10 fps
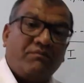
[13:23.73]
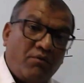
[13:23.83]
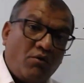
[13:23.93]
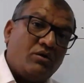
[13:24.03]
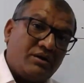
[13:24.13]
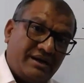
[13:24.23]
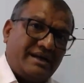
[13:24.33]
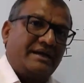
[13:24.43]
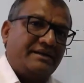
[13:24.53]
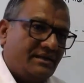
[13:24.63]
for an
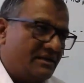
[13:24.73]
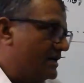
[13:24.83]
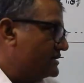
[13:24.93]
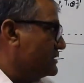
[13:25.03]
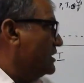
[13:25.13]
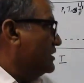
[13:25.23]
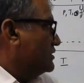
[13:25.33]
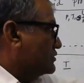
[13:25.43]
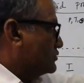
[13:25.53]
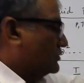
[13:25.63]
ideal gas.
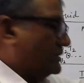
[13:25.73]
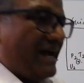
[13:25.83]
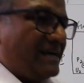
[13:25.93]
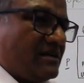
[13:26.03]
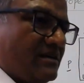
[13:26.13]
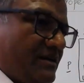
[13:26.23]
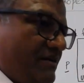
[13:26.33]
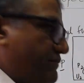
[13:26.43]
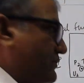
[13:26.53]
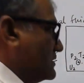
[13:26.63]
So that
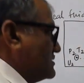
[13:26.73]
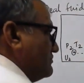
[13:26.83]
difference we